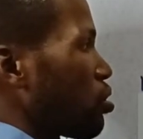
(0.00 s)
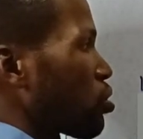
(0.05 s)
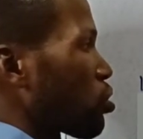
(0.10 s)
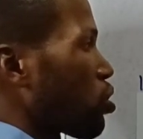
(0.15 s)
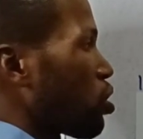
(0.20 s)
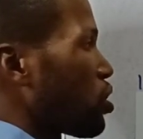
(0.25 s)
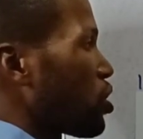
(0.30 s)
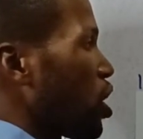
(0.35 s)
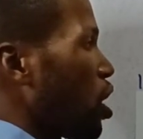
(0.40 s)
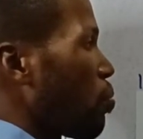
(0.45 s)

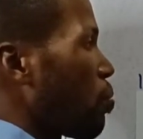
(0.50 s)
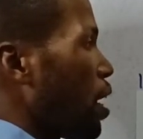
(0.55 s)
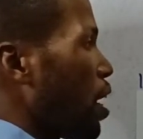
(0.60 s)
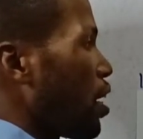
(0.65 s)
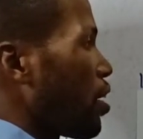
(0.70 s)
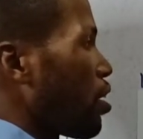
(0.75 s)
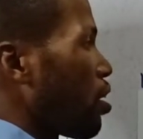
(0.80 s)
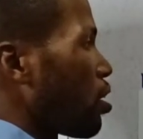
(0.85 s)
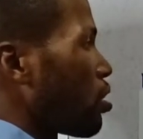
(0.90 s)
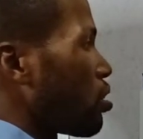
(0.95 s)
sodium
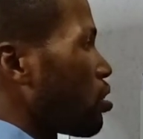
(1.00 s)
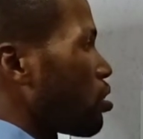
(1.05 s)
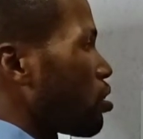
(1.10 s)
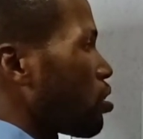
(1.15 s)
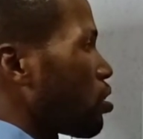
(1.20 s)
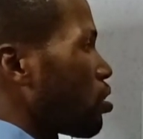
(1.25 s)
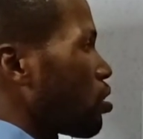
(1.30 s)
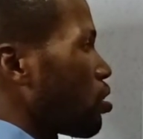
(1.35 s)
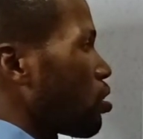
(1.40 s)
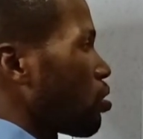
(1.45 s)
ion.
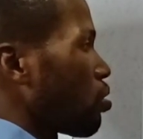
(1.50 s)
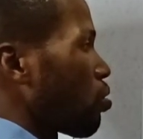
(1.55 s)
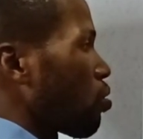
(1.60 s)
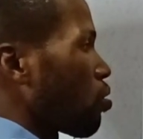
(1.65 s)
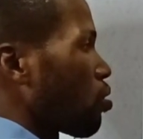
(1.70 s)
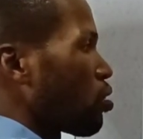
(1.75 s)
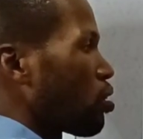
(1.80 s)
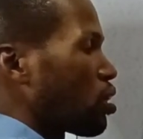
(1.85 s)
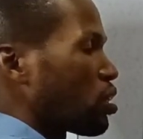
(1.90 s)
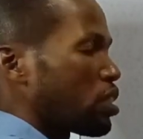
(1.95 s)

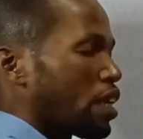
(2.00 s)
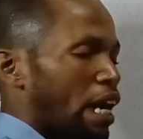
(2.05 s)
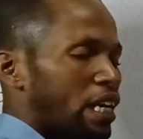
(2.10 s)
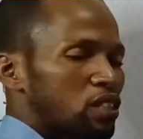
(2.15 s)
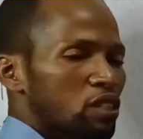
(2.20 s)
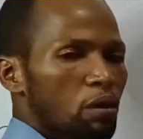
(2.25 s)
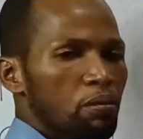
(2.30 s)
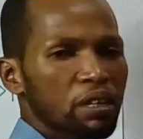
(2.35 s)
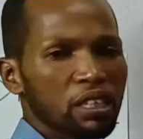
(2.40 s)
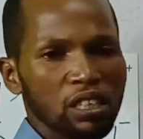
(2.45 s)
The
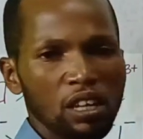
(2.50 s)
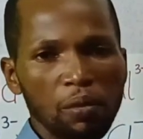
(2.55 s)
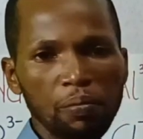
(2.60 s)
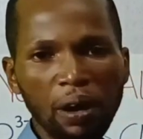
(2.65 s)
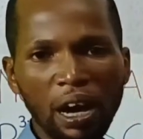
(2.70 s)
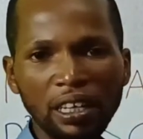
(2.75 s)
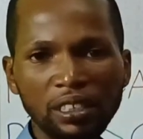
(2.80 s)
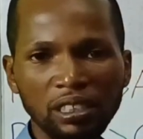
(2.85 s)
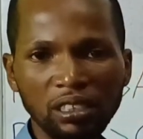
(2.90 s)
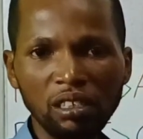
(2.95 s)
atomic
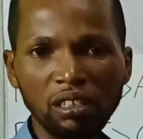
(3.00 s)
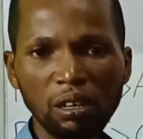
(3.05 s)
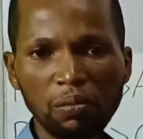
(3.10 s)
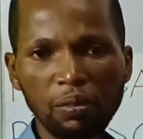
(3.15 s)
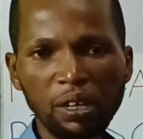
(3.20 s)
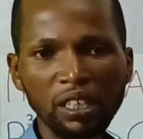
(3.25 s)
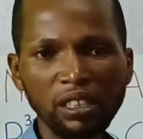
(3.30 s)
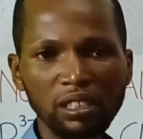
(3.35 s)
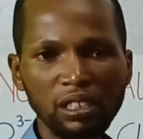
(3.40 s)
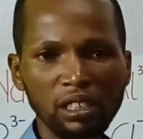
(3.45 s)
number still
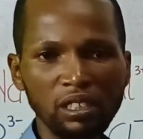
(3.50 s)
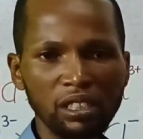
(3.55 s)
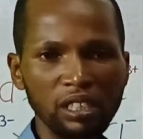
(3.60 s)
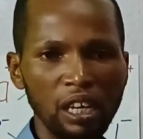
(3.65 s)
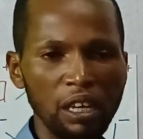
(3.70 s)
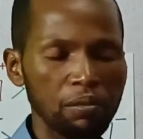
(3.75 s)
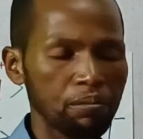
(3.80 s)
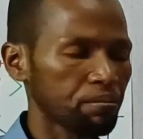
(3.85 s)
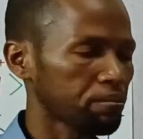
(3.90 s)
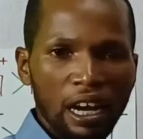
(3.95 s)
remains the
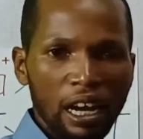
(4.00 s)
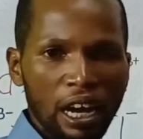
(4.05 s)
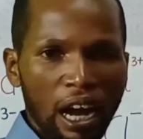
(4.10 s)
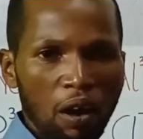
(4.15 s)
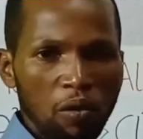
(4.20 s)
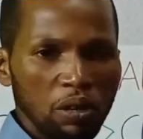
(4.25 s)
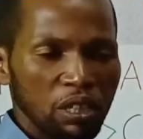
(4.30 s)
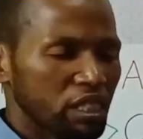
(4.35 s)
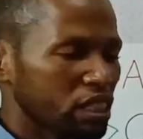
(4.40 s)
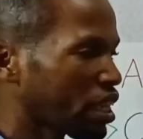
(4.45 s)
same. Can we